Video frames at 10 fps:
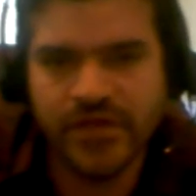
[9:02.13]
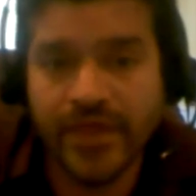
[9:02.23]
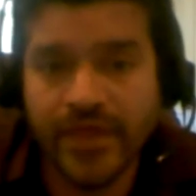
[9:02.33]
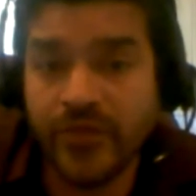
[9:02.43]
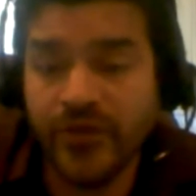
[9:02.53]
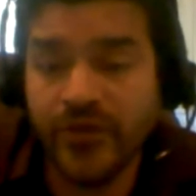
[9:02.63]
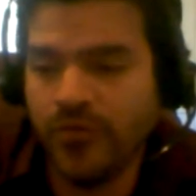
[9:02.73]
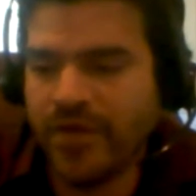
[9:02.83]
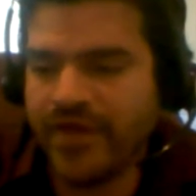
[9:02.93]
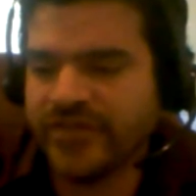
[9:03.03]
that when you
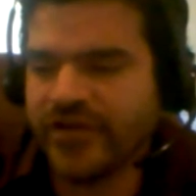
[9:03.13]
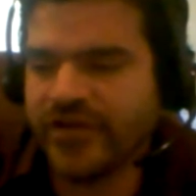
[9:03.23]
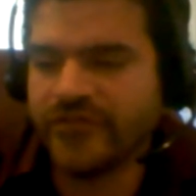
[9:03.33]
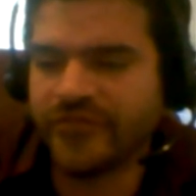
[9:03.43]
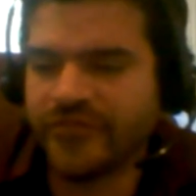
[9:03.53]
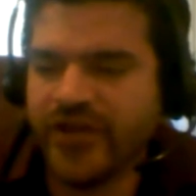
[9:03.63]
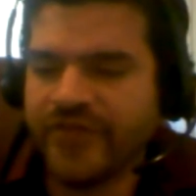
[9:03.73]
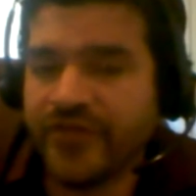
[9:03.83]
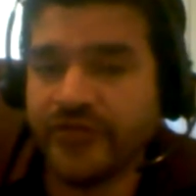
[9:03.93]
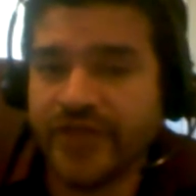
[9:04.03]
buy these cards from
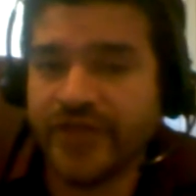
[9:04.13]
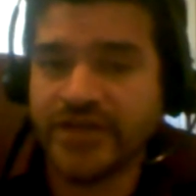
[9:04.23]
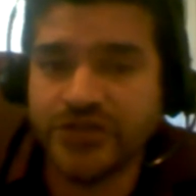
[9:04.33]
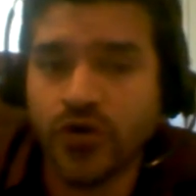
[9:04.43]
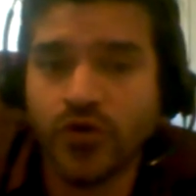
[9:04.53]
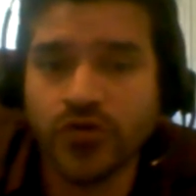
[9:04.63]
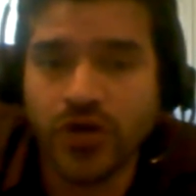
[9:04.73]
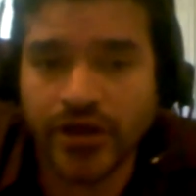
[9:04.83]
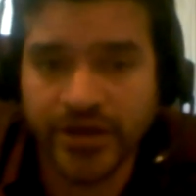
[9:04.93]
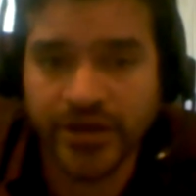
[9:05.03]
training videos, they actually go
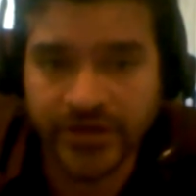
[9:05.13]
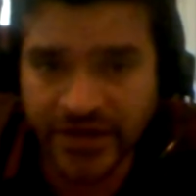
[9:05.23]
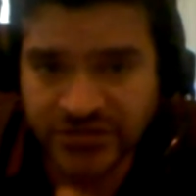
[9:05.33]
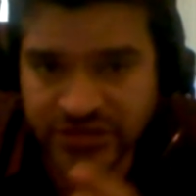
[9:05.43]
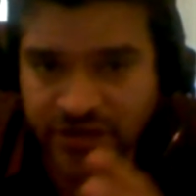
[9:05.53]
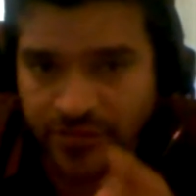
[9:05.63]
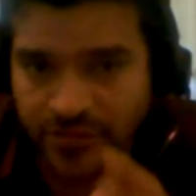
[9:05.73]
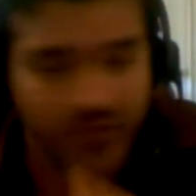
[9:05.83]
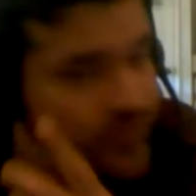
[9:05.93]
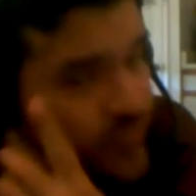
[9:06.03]
along and actually help
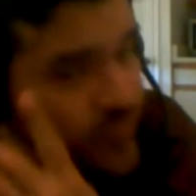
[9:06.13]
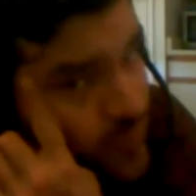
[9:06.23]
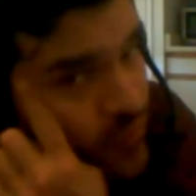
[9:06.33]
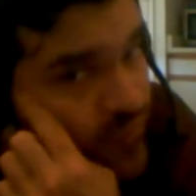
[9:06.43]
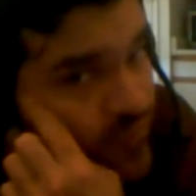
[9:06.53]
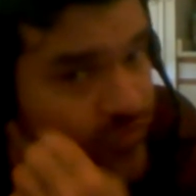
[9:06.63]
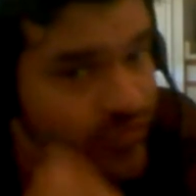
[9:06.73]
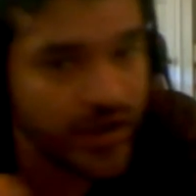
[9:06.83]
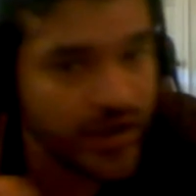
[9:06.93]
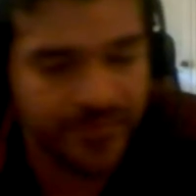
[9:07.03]
you to
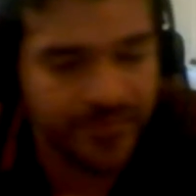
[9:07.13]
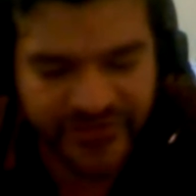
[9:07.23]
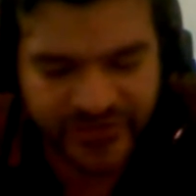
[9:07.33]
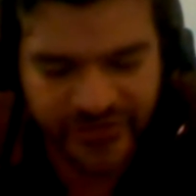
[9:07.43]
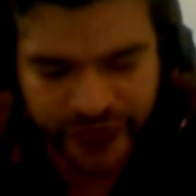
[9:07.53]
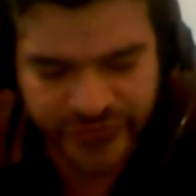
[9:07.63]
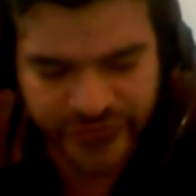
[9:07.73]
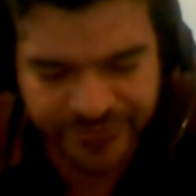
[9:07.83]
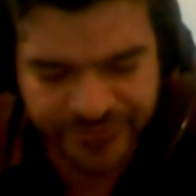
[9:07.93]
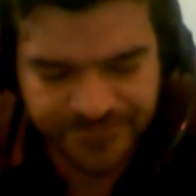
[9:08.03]
learn how to best use
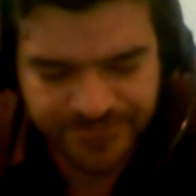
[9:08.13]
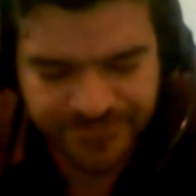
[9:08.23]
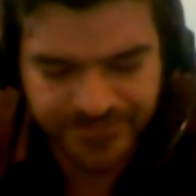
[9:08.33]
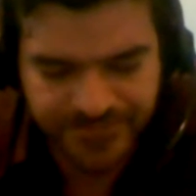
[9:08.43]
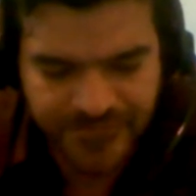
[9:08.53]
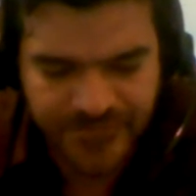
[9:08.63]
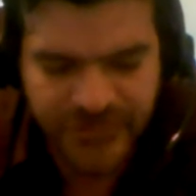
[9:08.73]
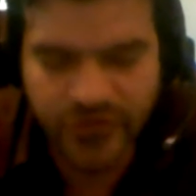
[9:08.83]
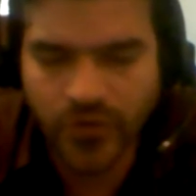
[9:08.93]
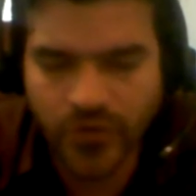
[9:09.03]
them.
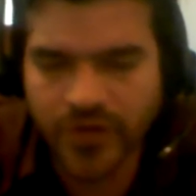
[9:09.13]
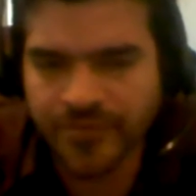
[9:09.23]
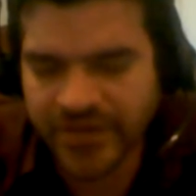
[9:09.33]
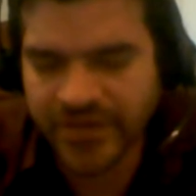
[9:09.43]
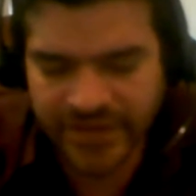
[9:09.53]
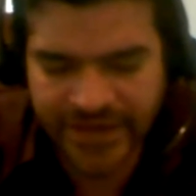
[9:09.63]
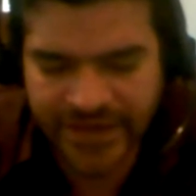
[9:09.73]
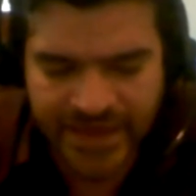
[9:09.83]
Because you don't want to be like